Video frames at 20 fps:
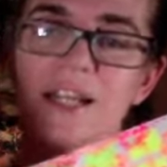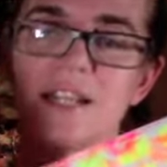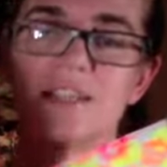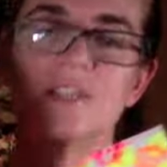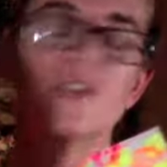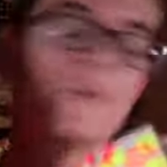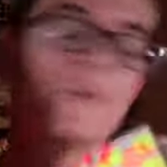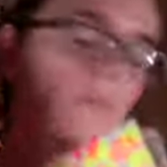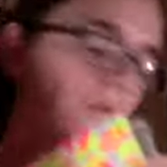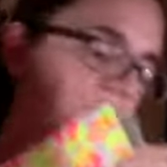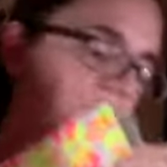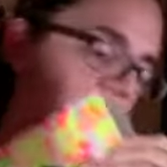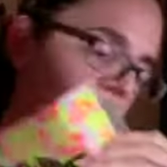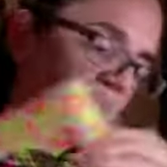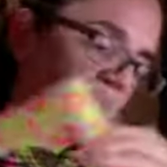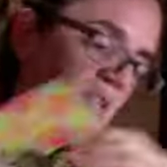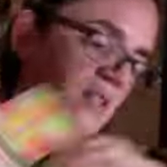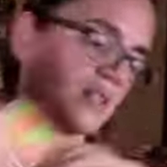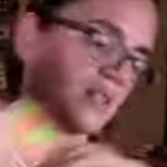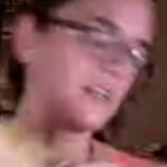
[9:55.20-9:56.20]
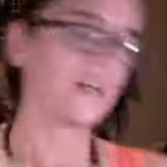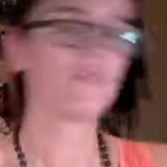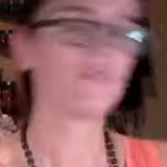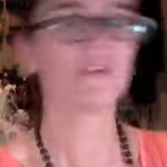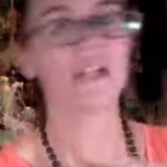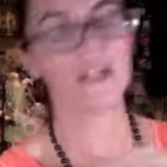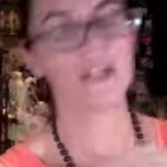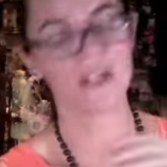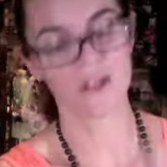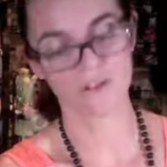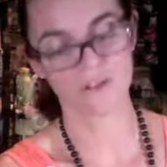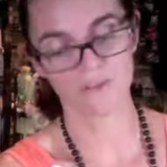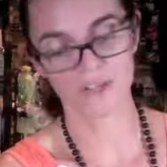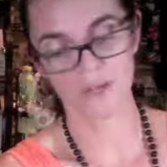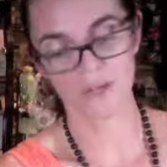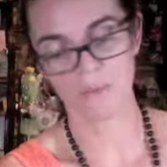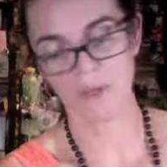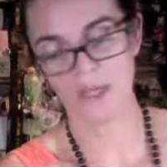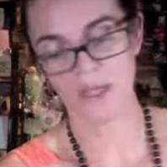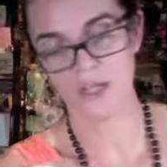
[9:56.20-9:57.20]
number 6, and I really love
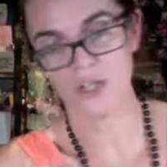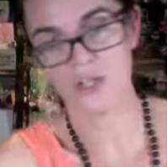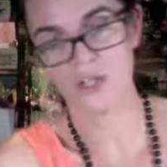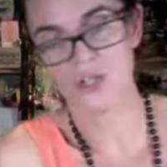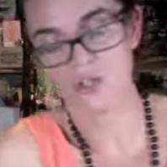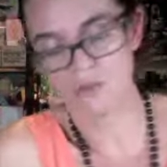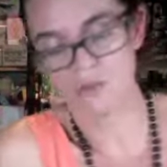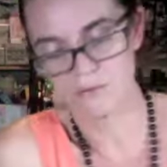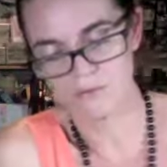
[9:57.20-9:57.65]
that page.